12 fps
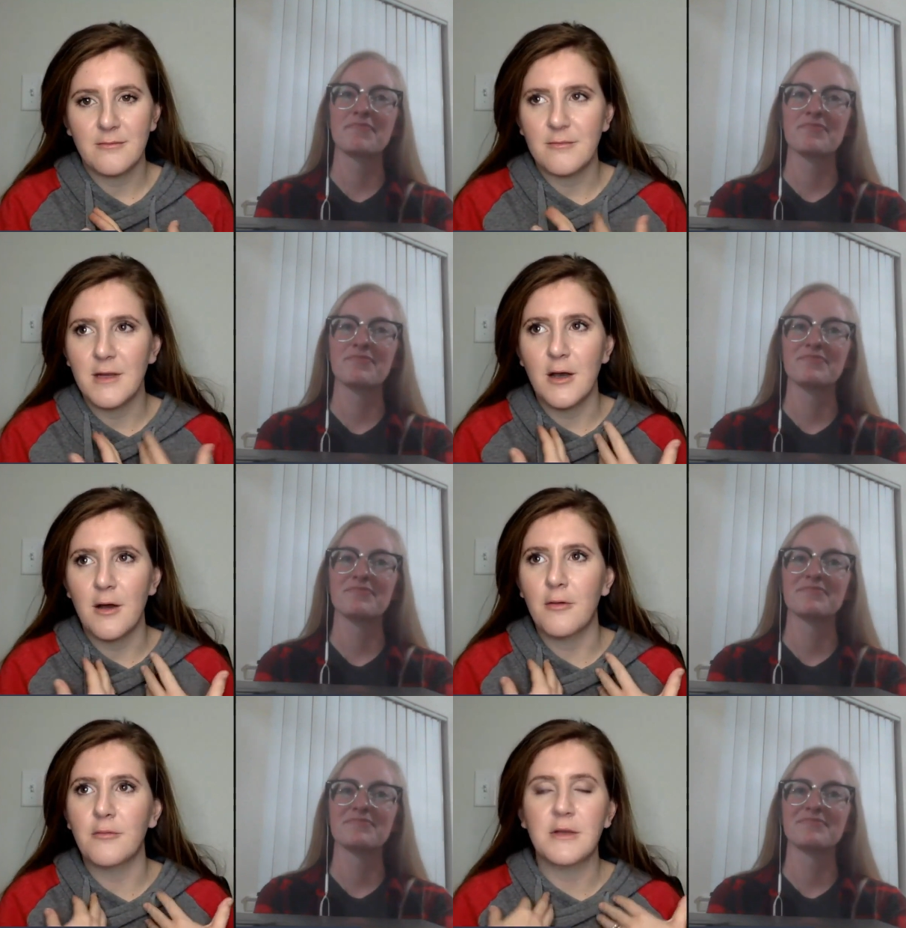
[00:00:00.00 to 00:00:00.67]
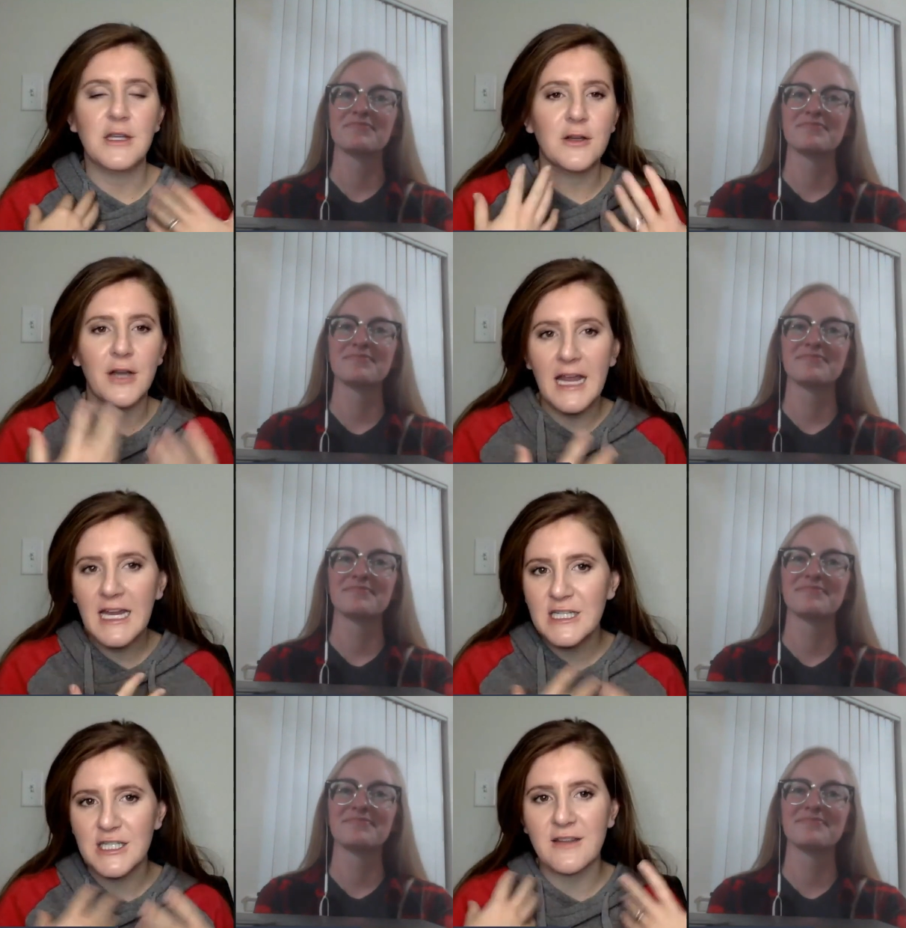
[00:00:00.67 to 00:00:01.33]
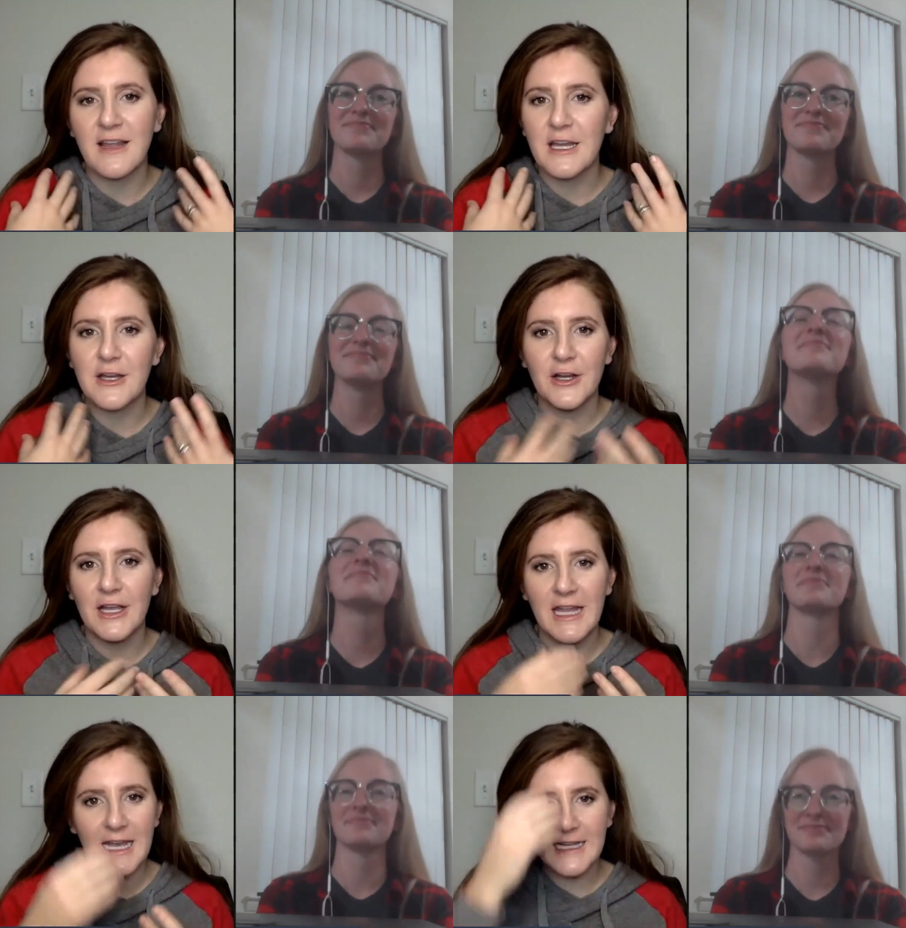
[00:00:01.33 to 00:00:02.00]
Speaker 1: you know, your age and that you're
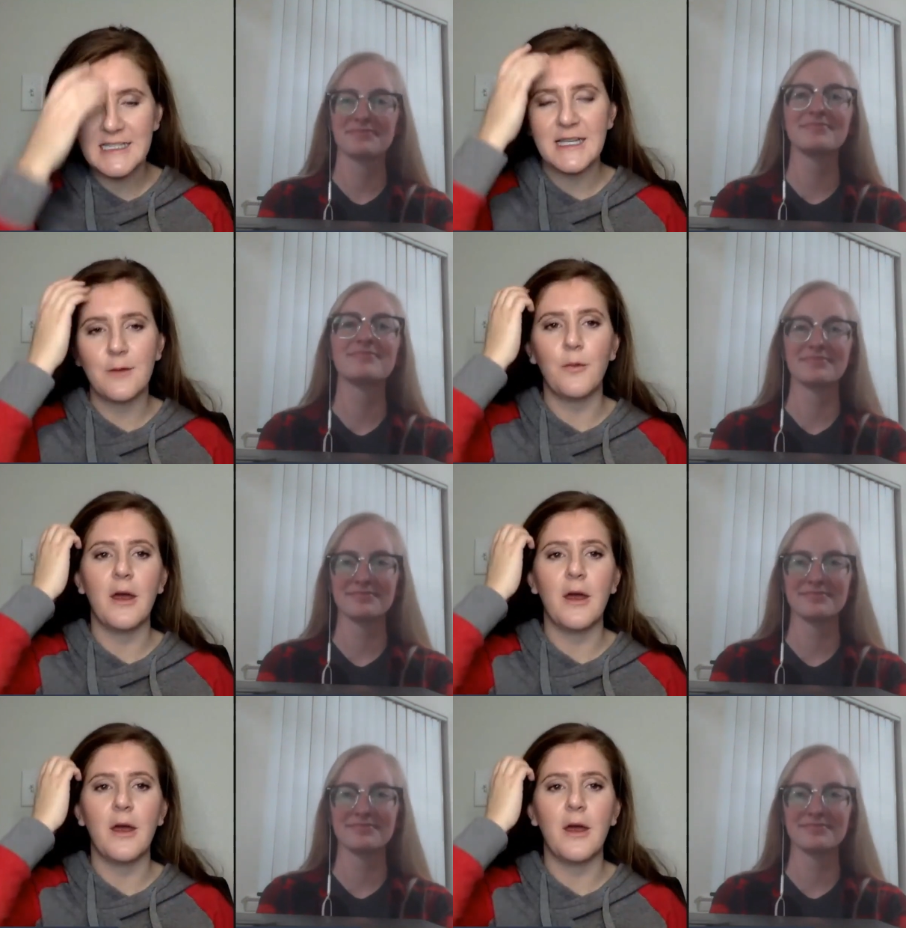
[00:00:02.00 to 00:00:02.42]
connecting